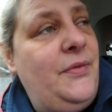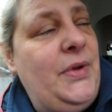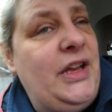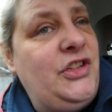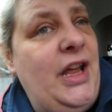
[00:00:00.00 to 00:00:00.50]

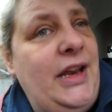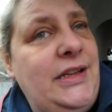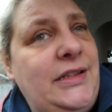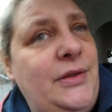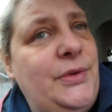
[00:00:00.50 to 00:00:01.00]
get Jen
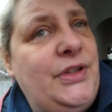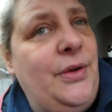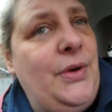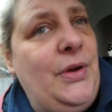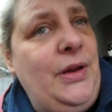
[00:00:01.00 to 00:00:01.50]
and see what's
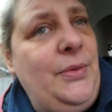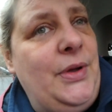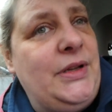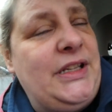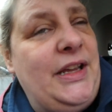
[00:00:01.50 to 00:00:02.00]
going on in the
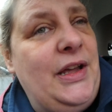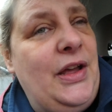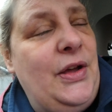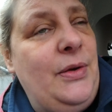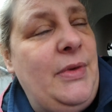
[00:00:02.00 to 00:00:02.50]
world. Take her
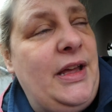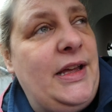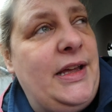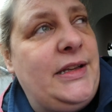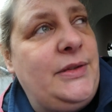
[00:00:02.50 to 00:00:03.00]
home
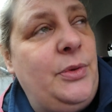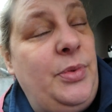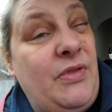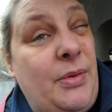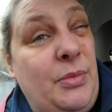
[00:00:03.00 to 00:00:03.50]
and we'll
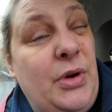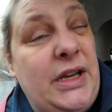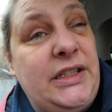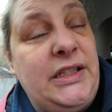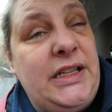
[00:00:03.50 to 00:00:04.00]
be wrapping
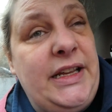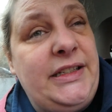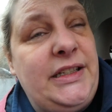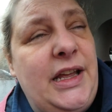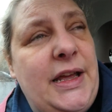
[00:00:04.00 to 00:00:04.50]
presents
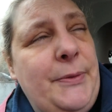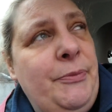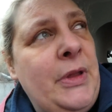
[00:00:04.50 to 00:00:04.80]
later.